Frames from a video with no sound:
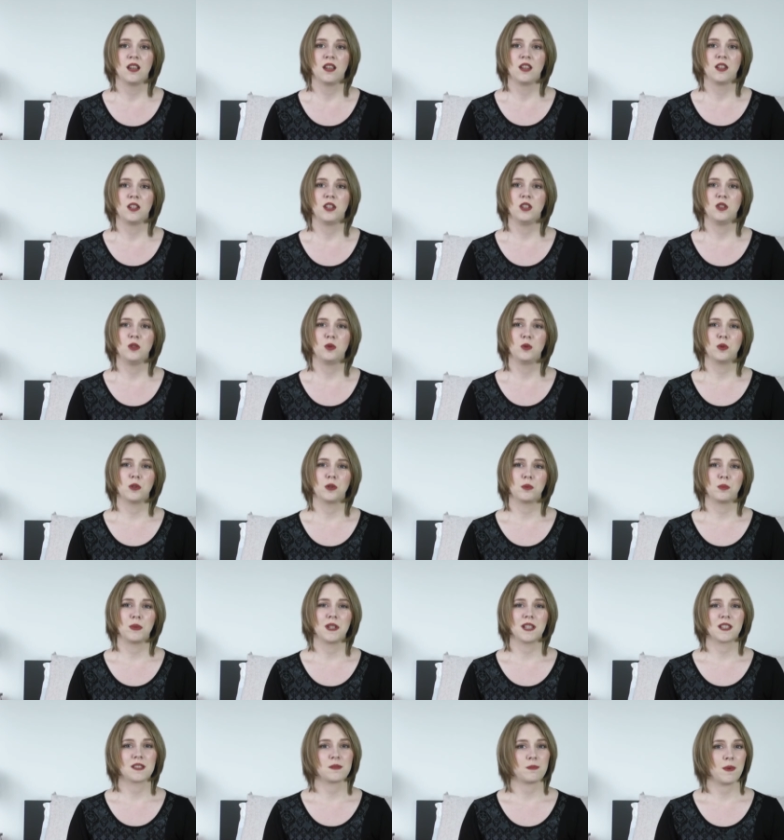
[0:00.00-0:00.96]
You will
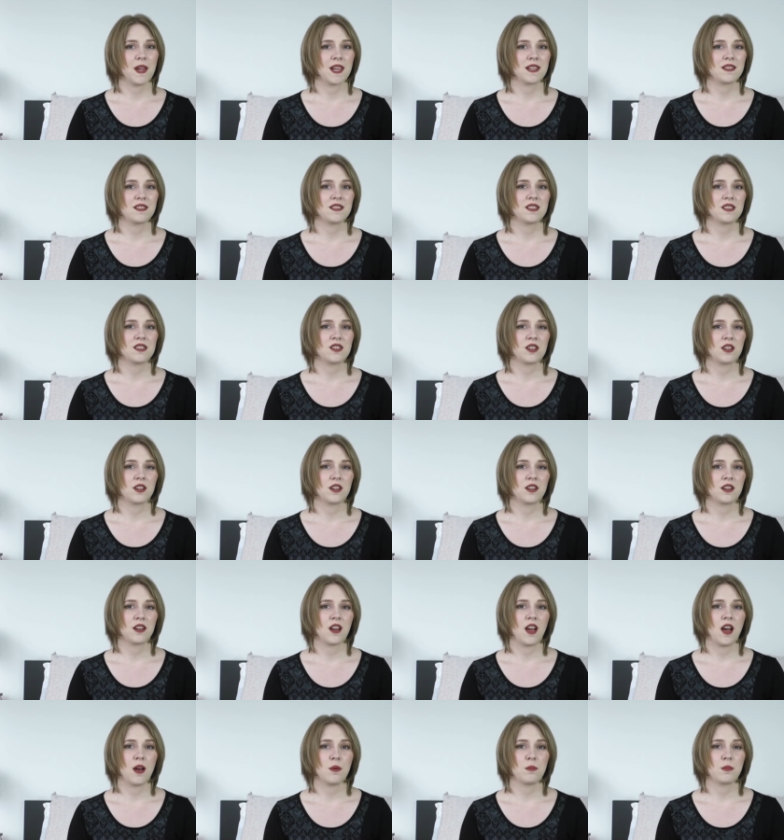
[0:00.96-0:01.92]
be expected to
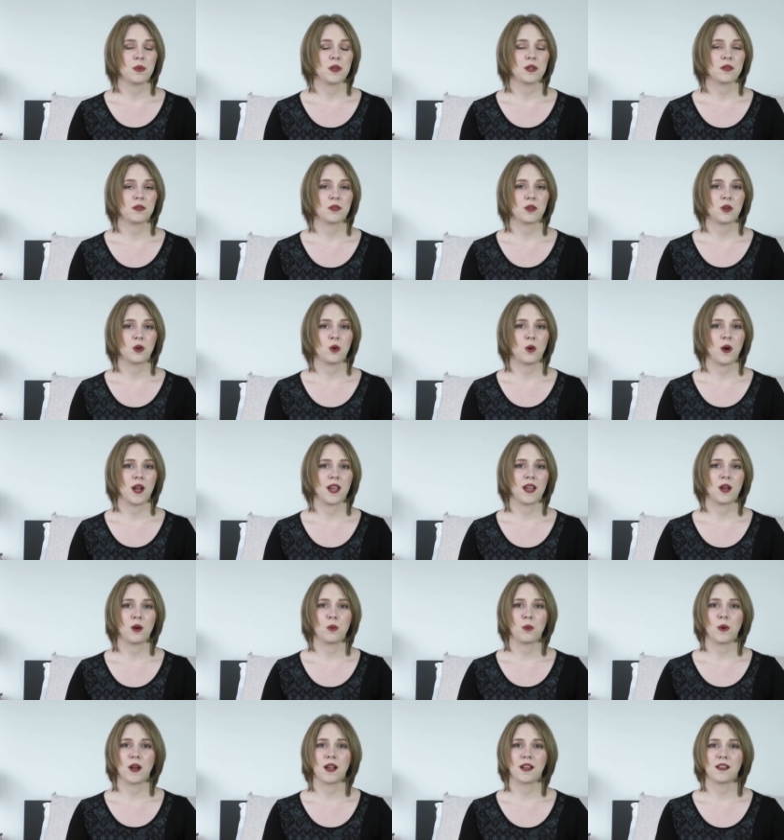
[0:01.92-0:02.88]
turn up quite a
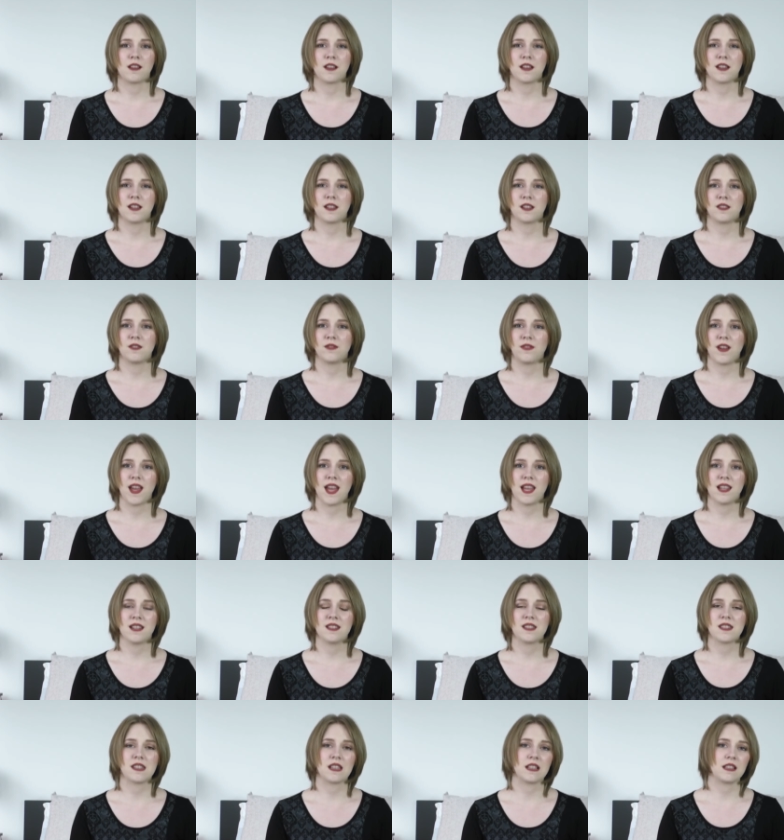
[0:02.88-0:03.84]
while in
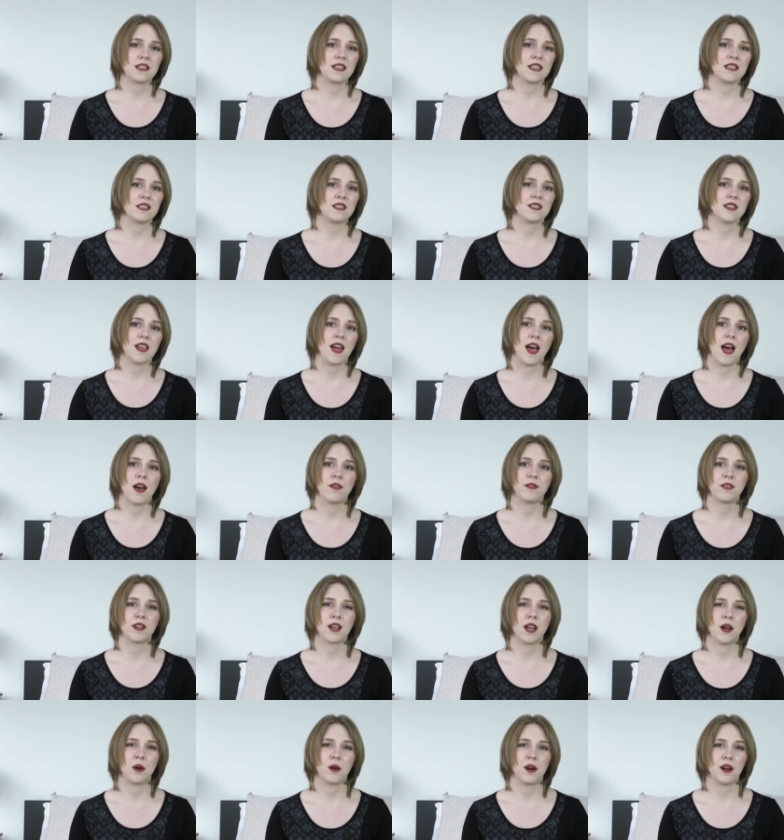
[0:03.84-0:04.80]
advance, at least half
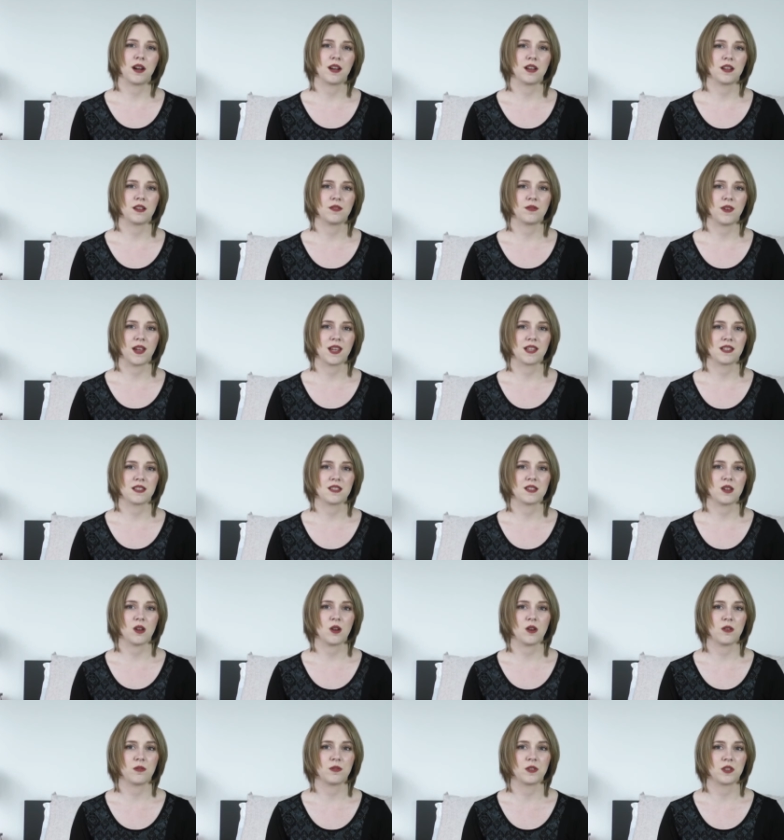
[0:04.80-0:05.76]
an hour in advance
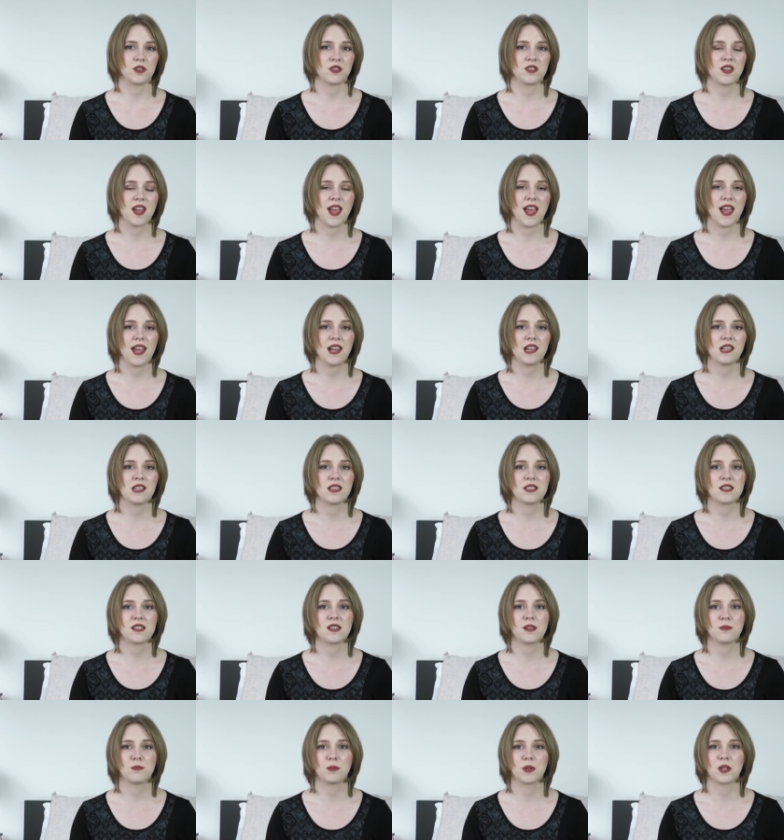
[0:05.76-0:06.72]
of your
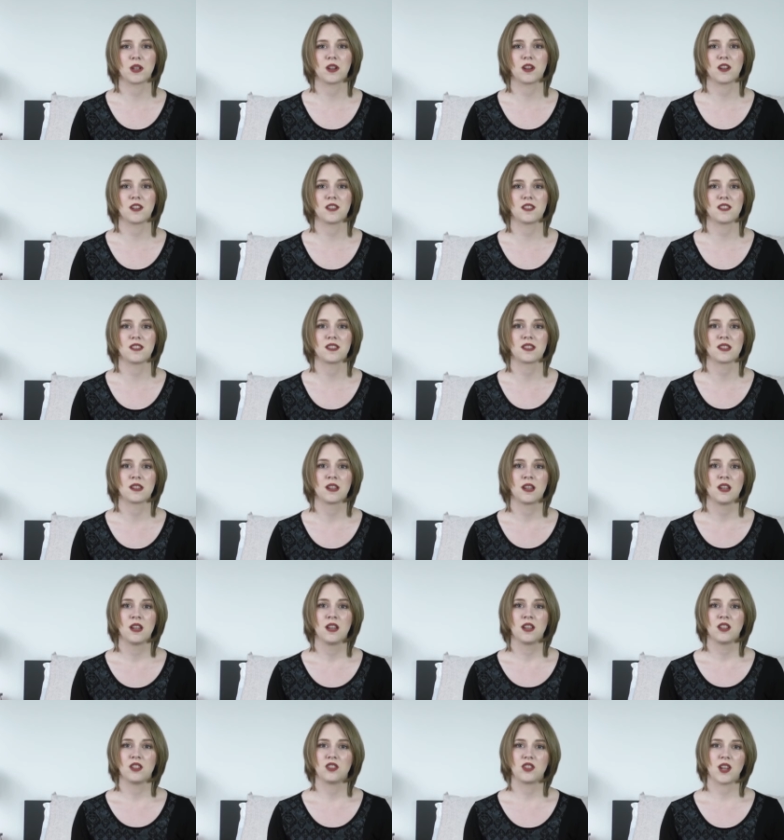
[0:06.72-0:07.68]
test, because
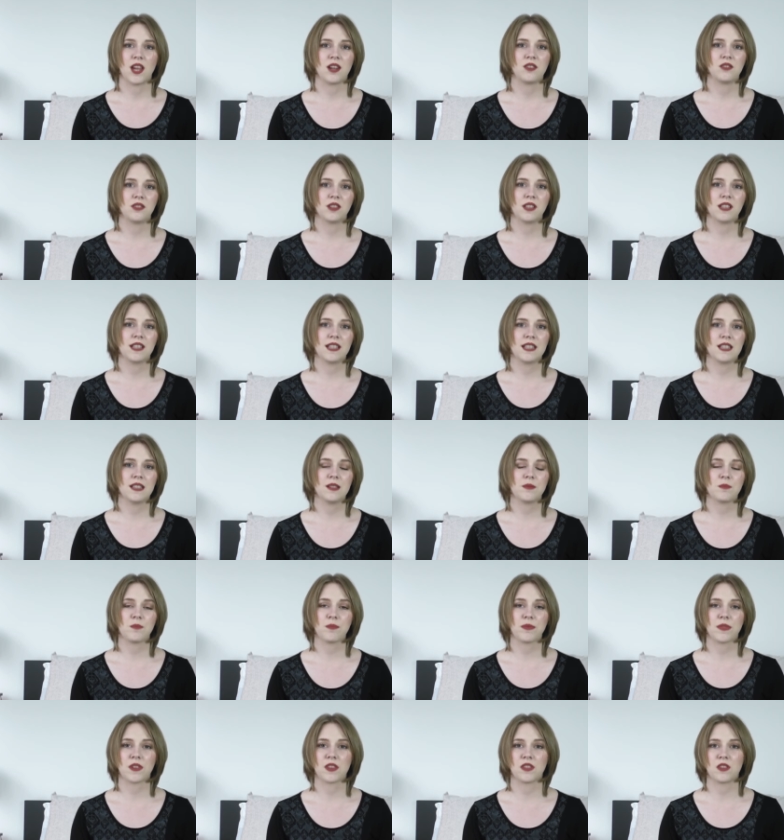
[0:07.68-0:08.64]
generally
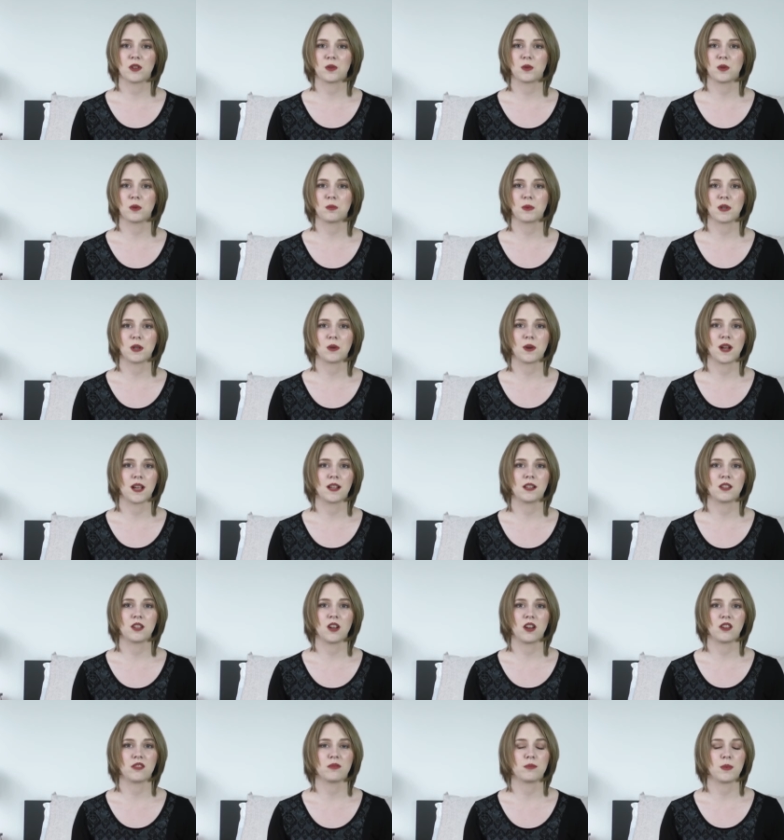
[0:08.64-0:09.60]
there will be quite a
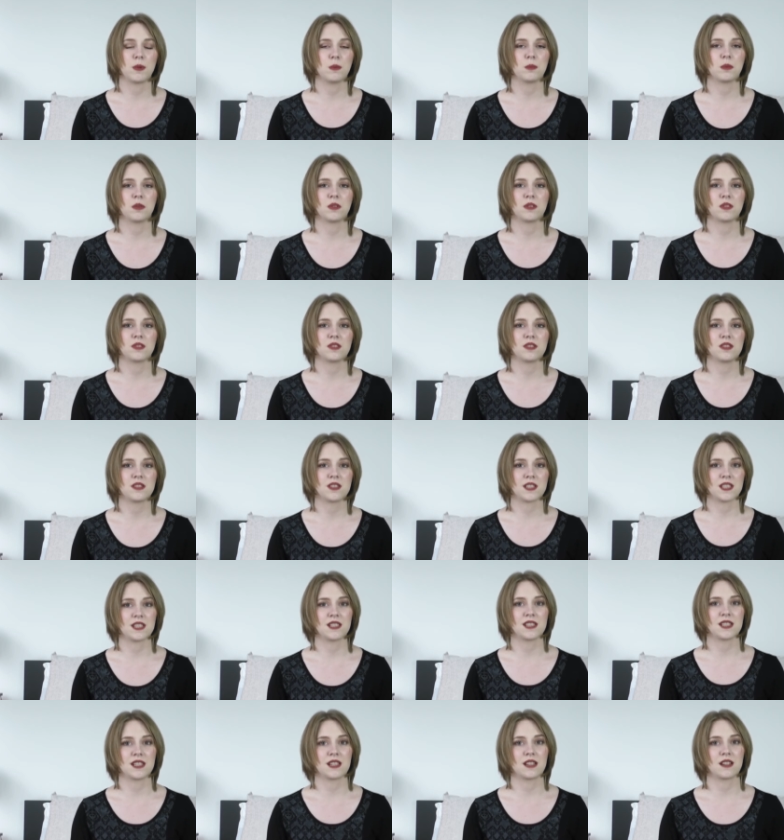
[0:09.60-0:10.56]
lot of people
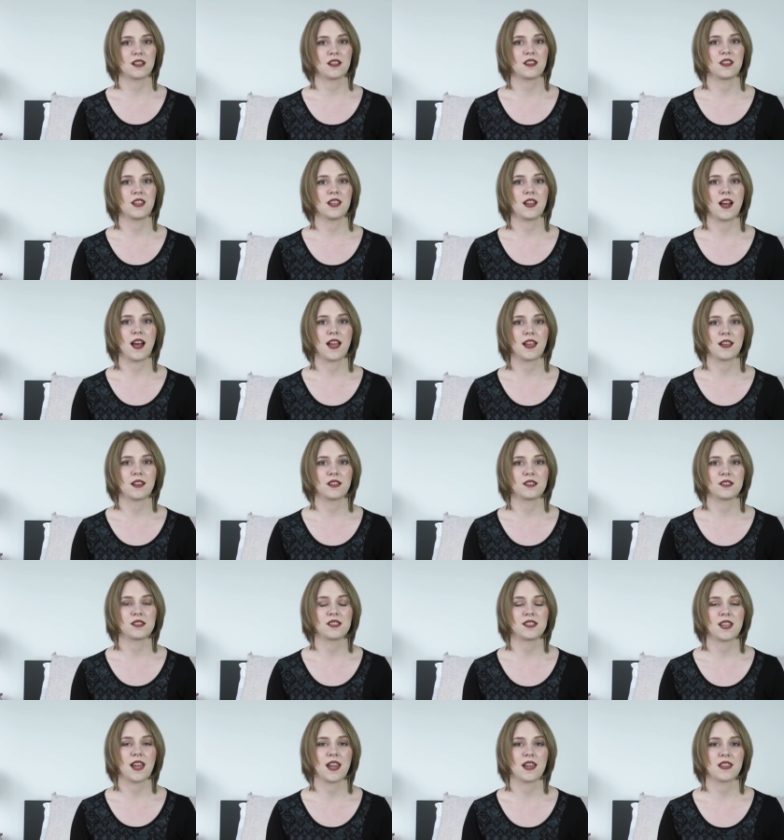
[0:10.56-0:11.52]
sitting the
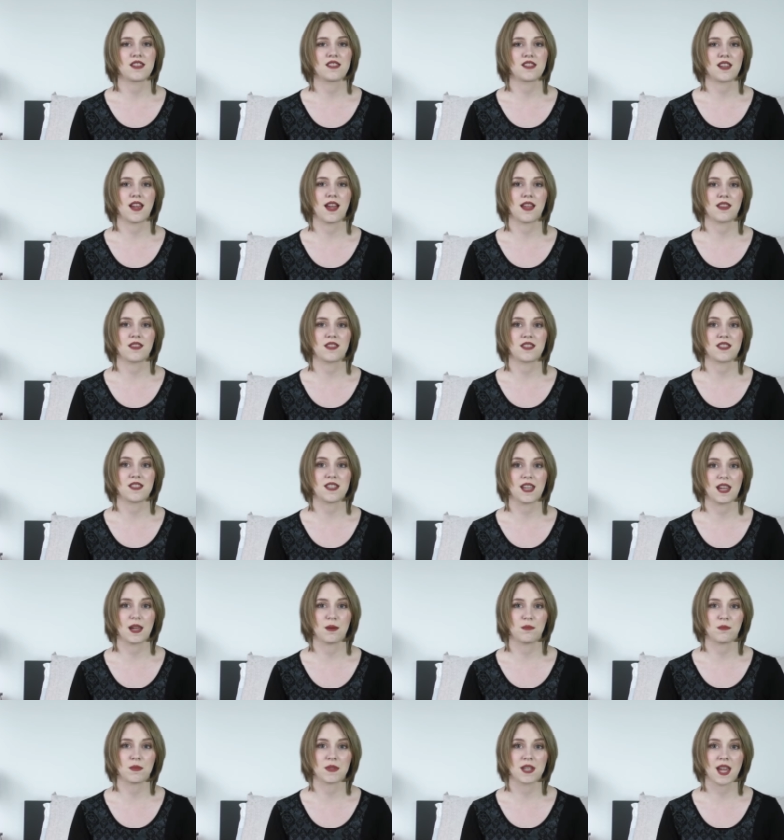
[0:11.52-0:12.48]
IELTS test at the
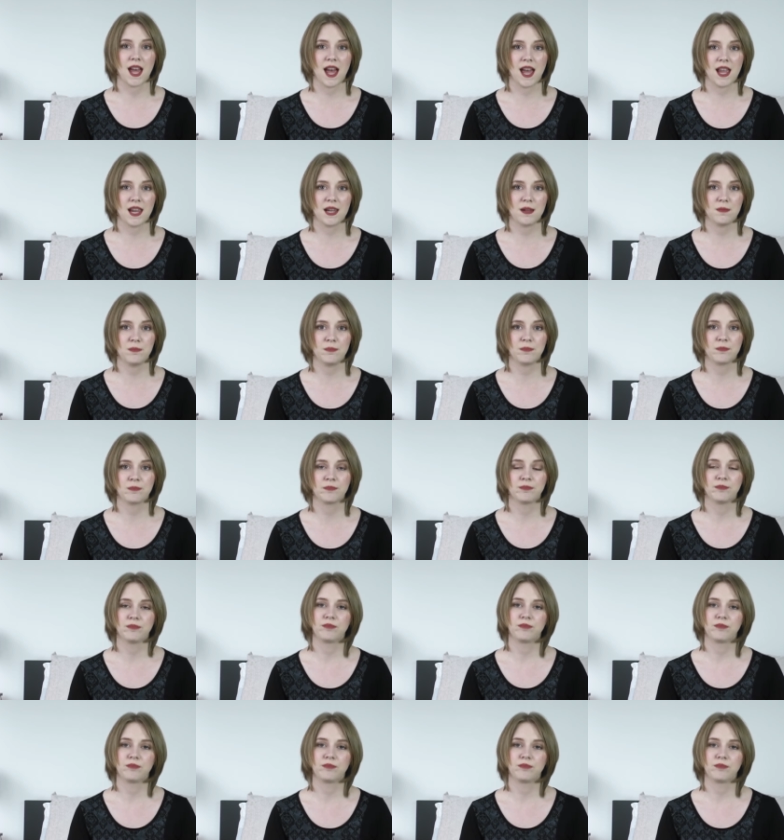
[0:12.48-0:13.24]
same time.